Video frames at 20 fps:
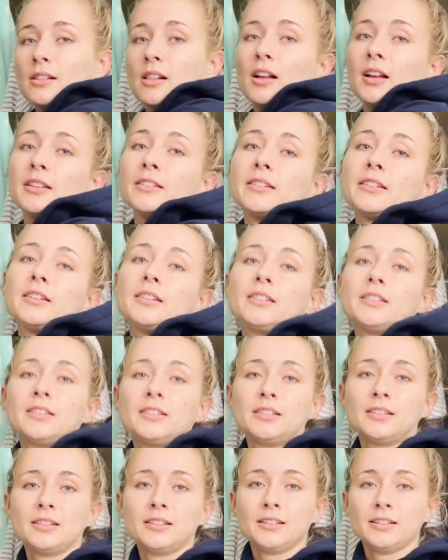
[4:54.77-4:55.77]
closet?
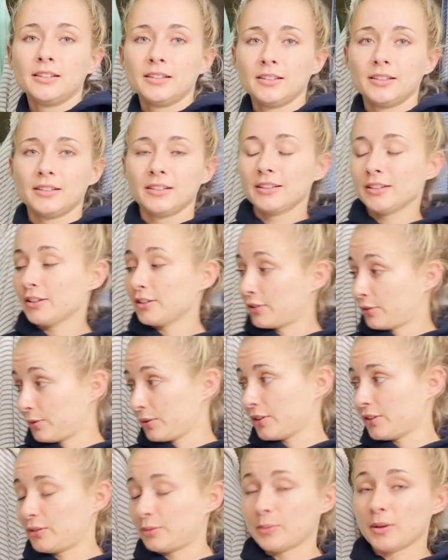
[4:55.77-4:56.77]
Okay, show us. It looks
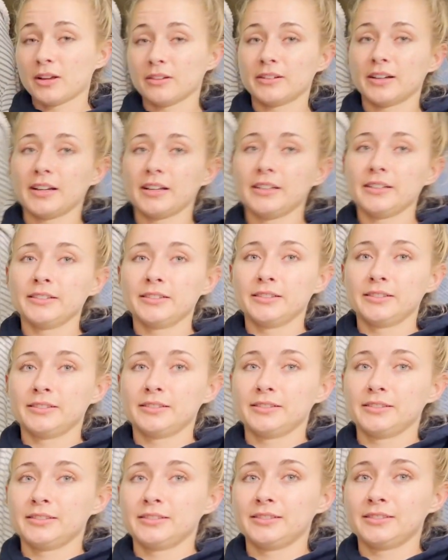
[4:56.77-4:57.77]
really small, right?
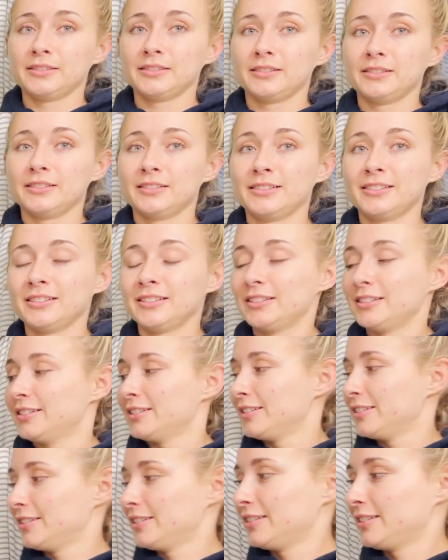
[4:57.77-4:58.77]
Oh my god, it's probably like
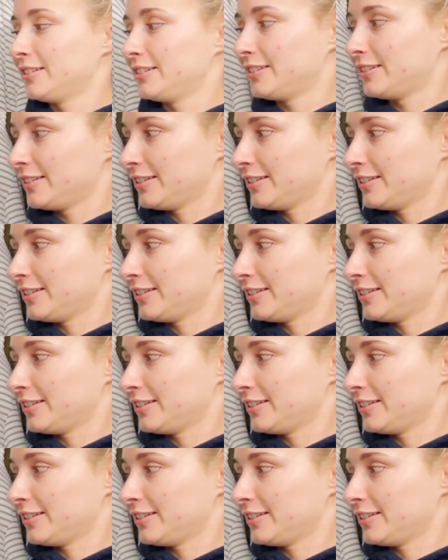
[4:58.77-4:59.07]
humongous, right?